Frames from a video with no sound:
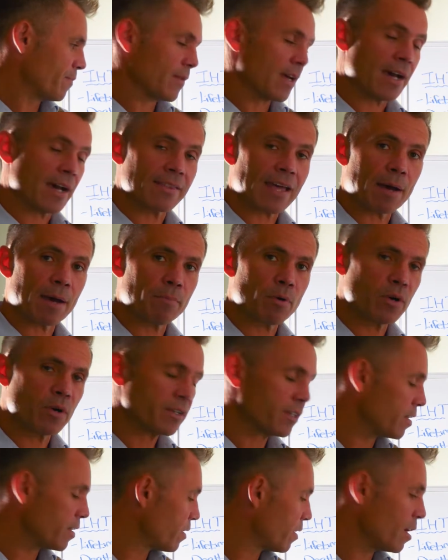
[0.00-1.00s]
at that
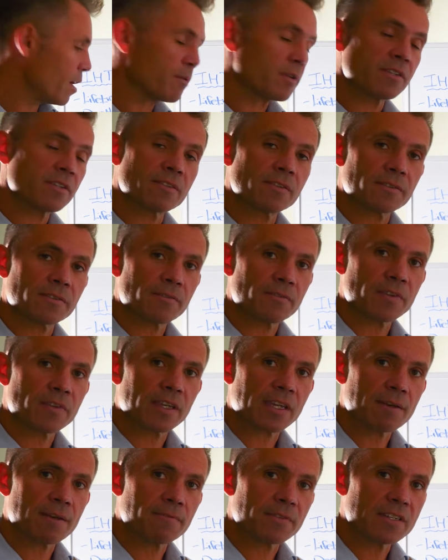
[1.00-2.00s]
point in time for
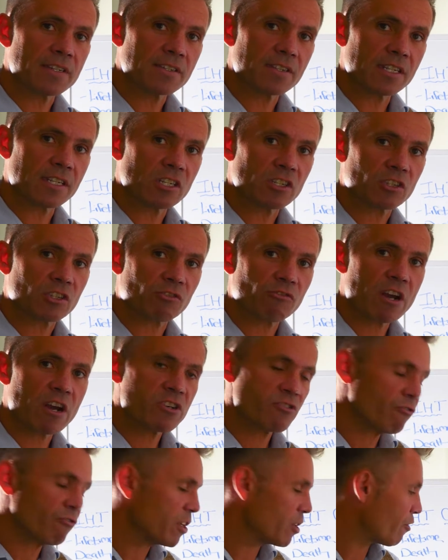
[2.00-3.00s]
the gift into the
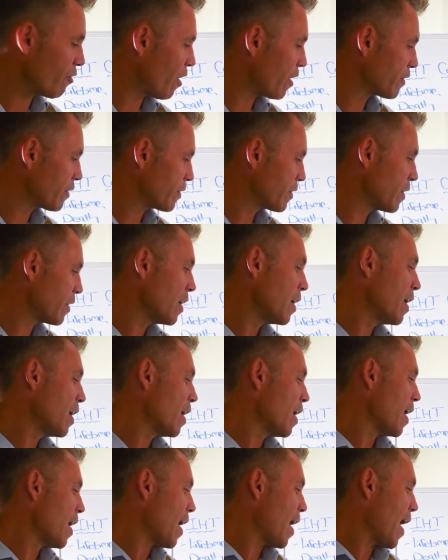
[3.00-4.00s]
discretionary trust,
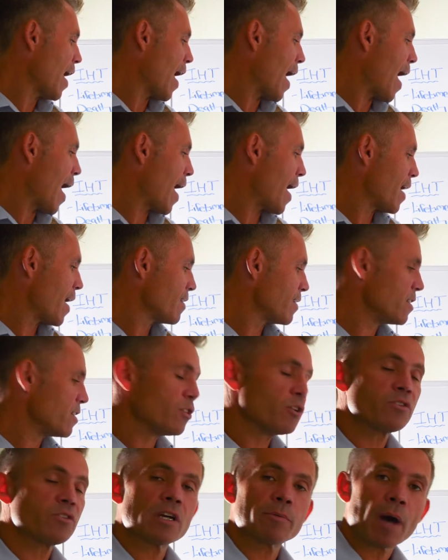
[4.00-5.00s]
and he's
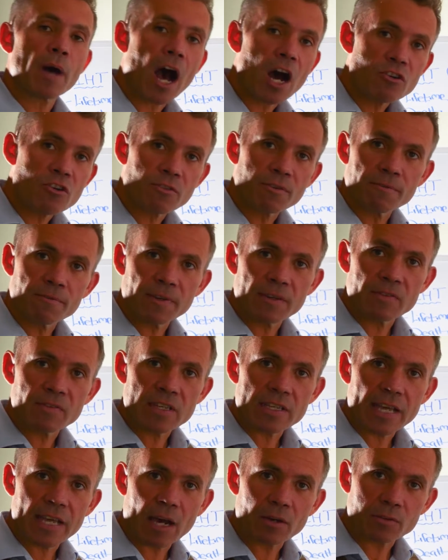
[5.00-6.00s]
used up
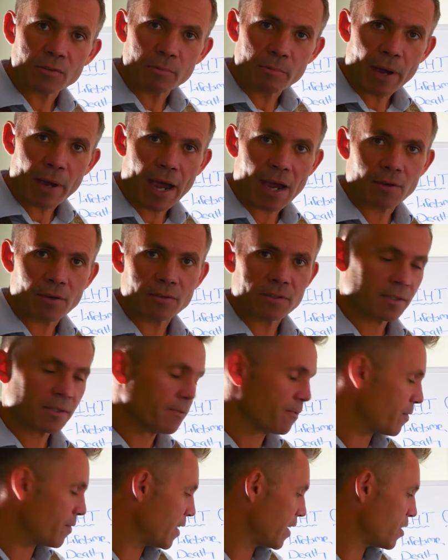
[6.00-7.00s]

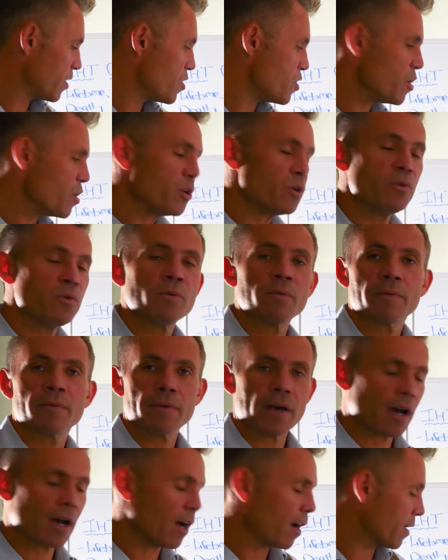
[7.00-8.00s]
£150,000 for this new
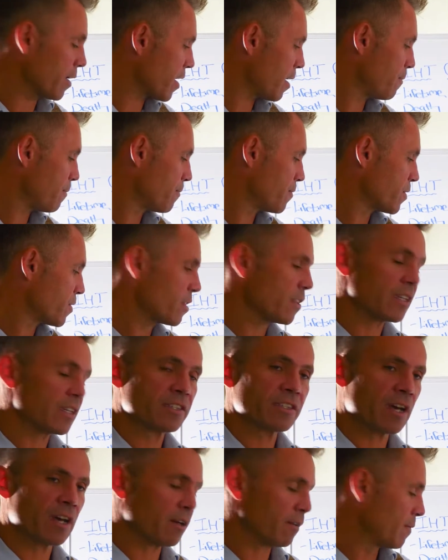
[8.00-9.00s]
gift to the
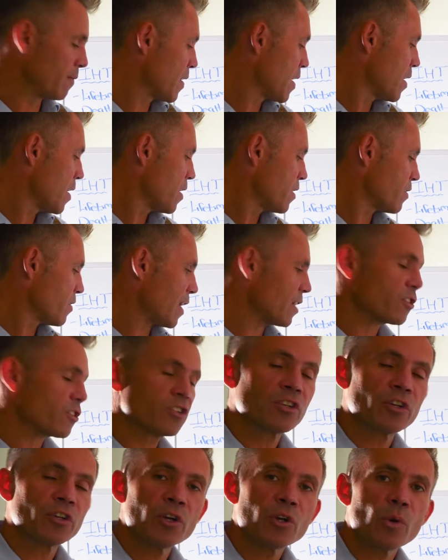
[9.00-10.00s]
son. So that's
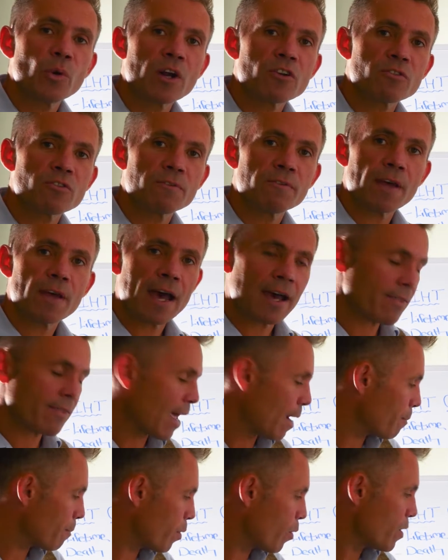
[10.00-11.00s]
200 at
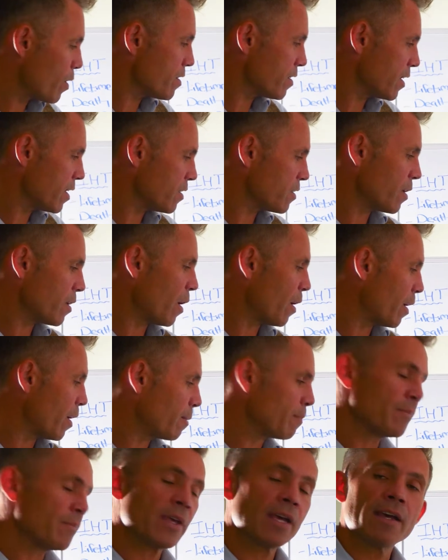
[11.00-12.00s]
that point in
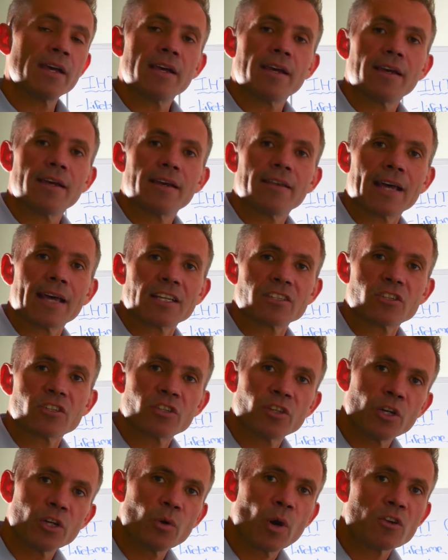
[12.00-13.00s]
time. That's
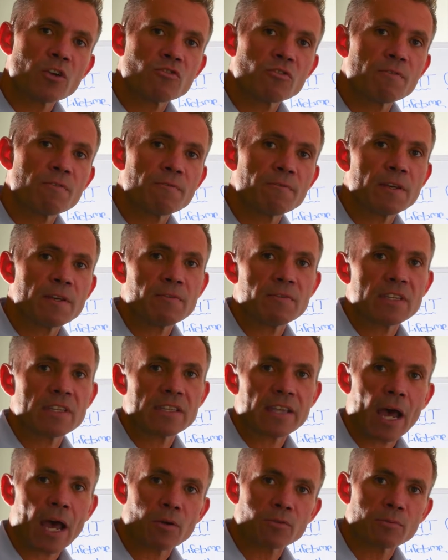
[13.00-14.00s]

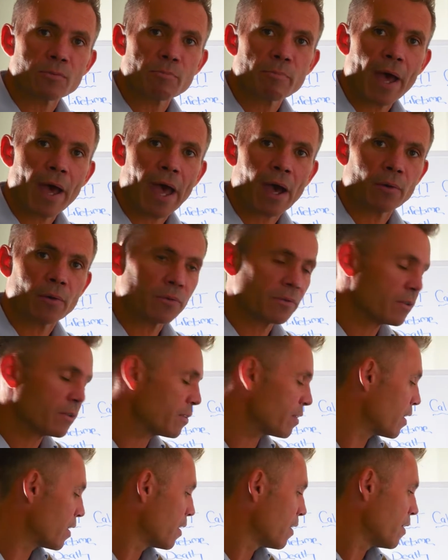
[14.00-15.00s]

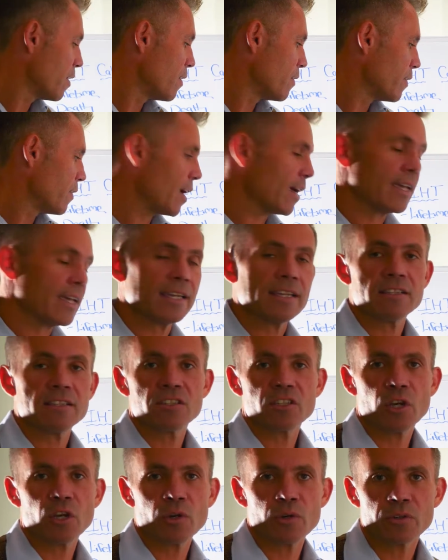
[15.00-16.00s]
£250,000 that
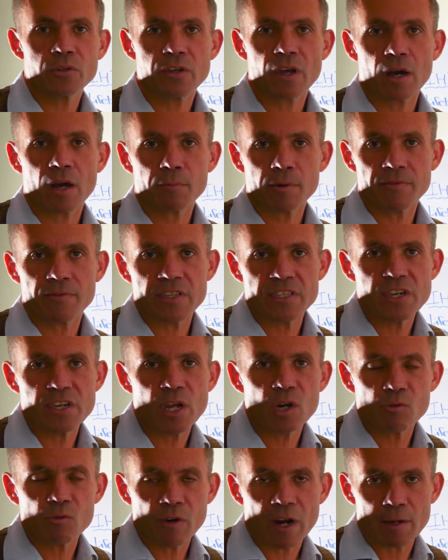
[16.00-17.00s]
he's used up of his
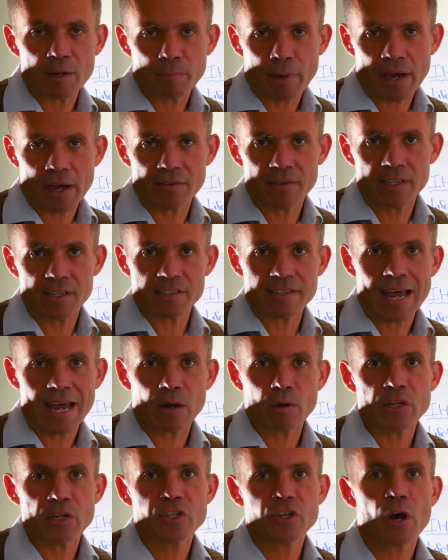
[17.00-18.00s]
nil rate band that is
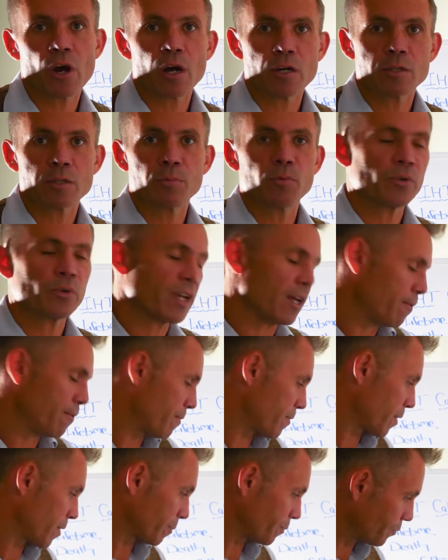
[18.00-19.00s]
now a chargeable
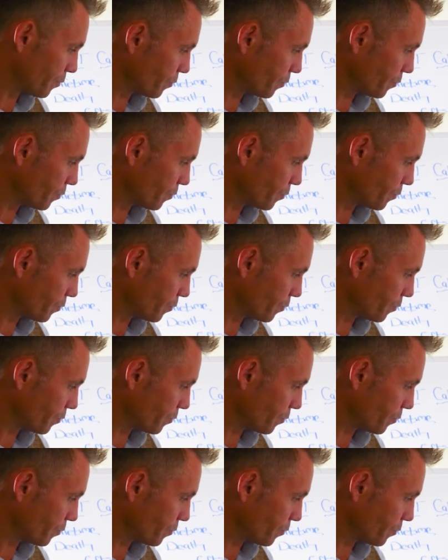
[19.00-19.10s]
gift.